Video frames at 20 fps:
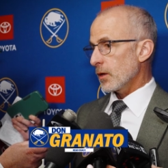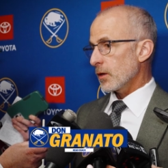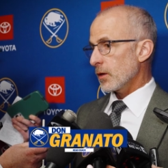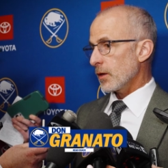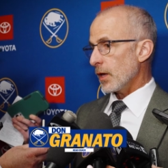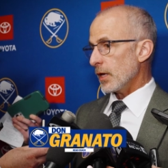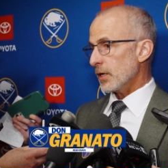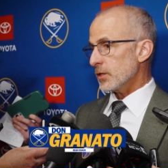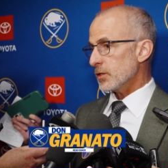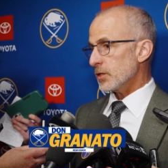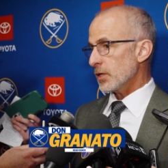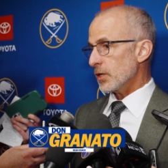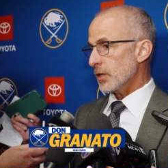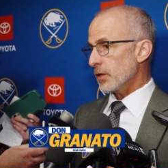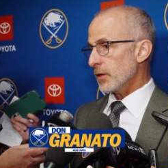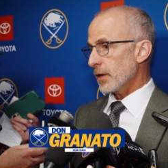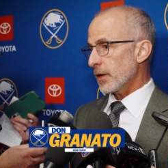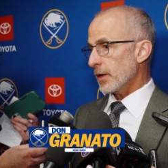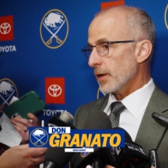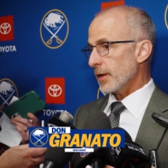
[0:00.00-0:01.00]
Casey.
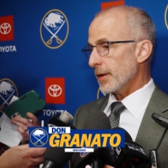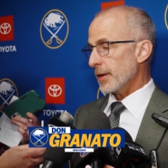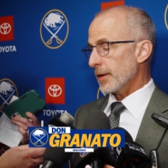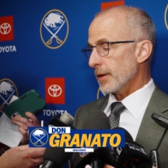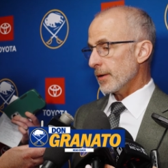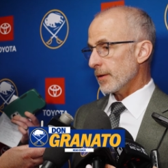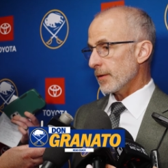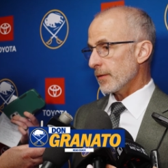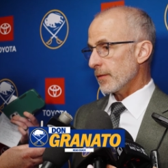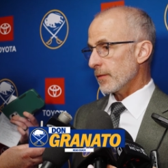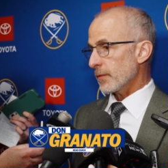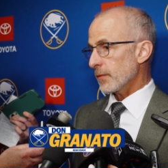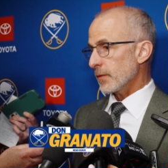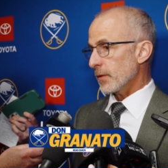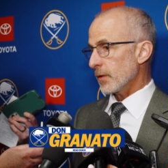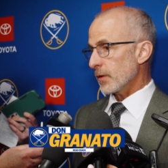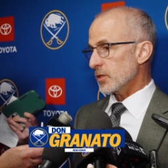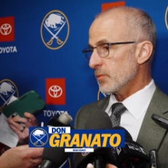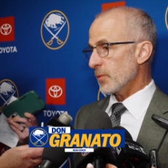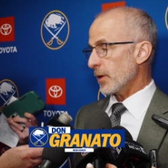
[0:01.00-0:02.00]

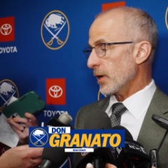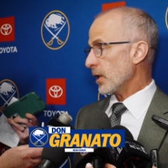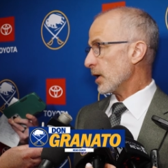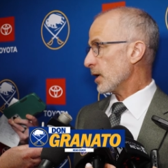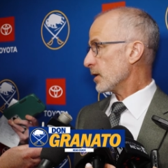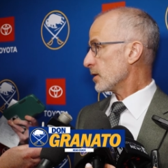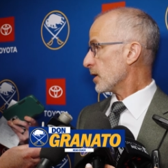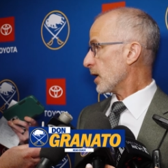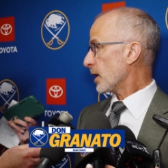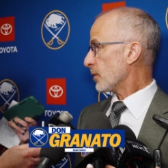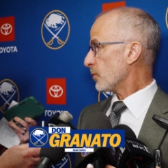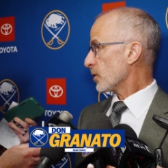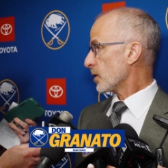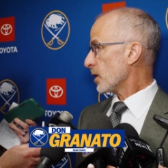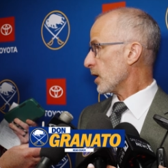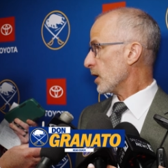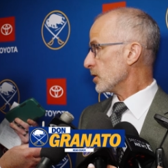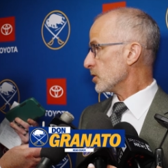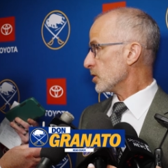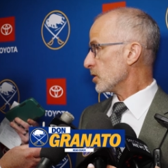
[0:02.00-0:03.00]
You know, I spent a lot of time with
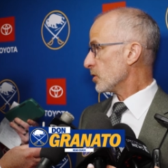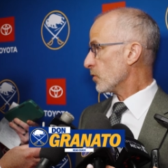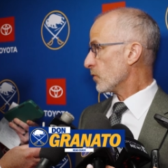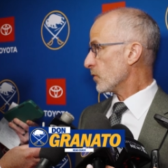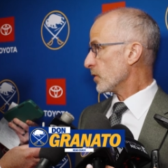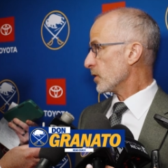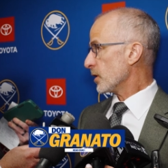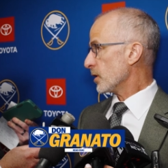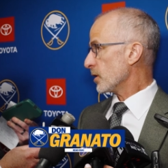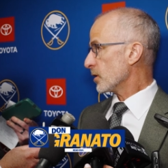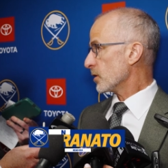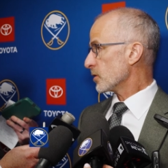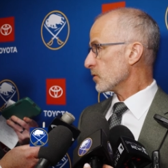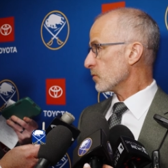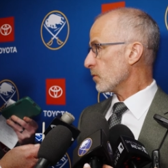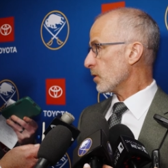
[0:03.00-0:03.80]
Casey over the years,